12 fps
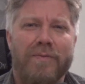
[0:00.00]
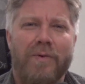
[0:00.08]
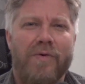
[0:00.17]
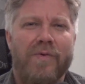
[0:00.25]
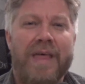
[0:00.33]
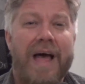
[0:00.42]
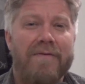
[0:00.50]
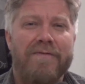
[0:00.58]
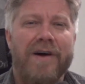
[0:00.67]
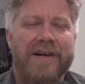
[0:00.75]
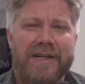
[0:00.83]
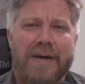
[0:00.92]
with how
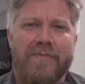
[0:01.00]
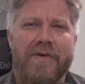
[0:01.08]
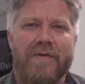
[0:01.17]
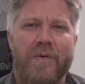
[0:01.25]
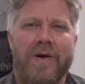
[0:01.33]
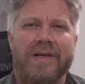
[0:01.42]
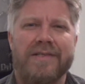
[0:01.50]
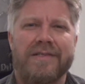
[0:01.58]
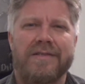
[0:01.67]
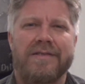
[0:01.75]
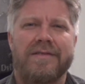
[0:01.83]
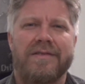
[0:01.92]
fucked up River
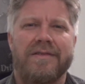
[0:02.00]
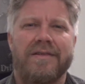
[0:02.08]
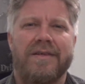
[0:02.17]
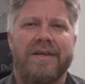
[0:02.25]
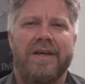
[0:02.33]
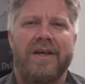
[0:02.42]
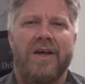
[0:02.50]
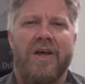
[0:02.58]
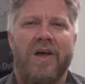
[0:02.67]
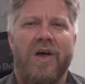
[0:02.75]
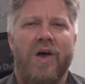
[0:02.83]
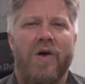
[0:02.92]
was.
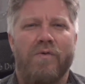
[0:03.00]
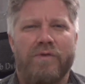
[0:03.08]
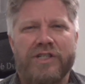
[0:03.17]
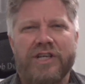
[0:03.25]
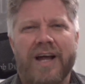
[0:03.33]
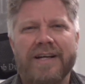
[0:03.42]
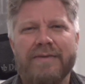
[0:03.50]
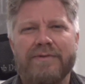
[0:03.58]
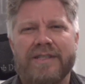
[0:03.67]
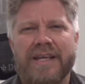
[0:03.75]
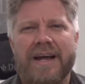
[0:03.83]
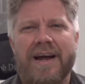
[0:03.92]
Frusciante was
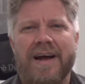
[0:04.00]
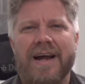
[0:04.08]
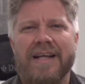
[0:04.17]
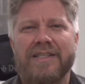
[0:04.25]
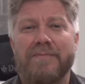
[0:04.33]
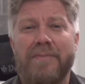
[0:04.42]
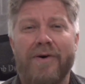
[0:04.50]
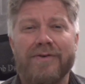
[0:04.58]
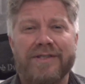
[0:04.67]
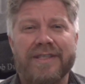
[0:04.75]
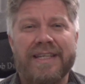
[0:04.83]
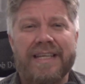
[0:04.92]
there and
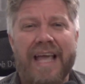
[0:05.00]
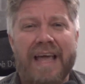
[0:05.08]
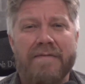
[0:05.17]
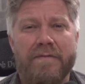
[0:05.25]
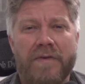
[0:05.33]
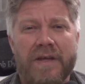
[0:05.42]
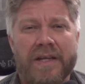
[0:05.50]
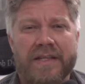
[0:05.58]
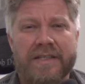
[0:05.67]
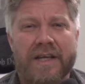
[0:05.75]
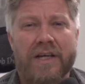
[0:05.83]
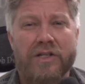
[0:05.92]
supposedly gave Phoenix
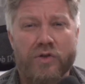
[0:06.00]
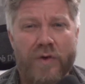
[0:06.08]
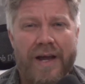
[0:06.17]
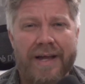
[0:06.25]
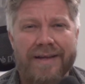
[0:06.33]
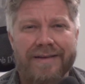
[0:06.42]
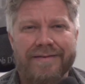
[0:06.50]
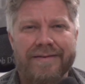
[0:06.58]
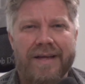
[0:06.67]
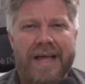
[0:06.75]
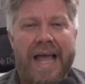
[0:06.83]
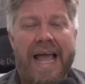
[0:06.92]
a drink,
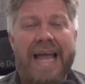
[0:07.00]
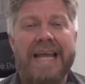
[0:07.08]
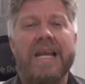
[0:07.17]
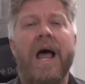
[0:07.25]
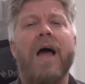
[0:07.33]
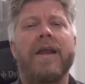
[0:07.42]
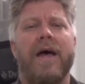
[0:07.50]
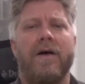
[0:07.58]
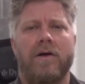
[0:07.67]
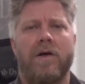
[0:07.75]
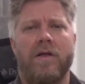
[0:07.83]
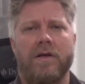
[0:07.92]
a
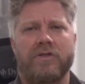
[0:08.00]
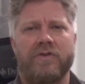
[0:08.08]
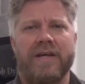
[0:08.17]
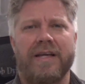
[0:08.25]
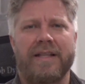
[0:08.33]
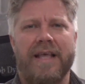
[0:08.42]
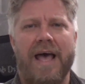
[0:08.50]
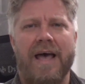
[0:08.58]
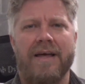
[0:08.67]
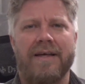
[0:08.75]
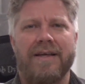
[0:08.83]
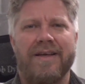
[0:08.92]
non-alcoholic drink at that,
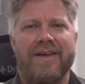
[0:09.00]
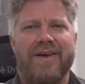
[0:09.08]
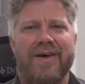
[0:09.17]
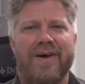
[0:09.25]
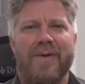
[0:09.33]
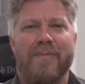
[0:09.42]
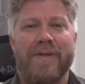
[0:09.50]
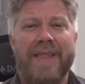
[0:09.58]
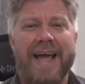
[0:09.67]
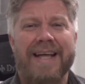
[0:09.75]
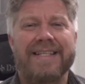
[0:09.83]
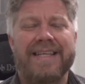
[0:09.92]
but that
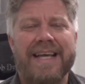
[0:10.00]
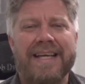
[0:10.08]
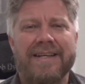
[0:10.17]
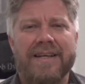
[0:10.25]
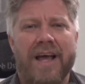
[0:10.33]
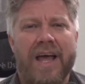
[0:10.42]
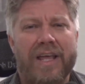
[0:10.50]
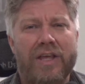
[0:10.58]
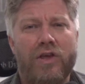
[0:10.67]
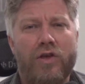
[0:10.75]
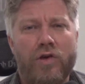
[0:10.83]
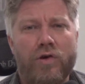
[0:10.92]
contained a
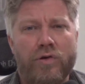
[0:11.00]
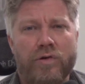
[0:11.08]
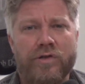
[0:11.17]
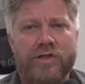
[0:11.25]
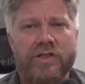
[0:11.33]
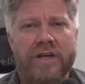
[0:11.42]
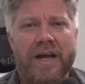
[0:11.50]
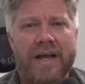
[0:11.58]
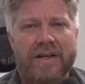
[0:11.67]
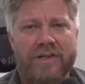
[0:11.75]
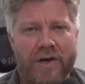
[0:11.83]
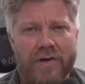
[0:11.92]
huge
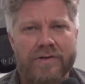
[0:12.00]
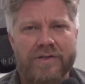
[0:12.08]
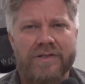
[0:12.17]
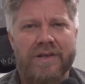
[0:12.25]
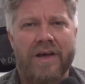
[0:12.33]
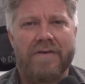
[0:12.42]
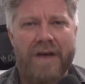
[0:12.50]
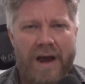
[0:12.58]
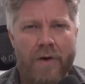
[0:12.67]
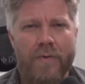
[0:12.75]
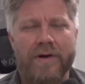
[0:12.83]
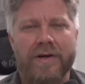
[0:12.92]
dose of
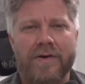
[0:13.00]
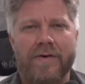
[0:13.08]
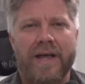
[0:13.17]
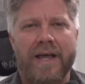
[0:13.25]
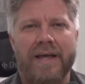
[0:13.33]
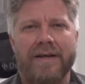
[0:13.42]
heroin and cocaine.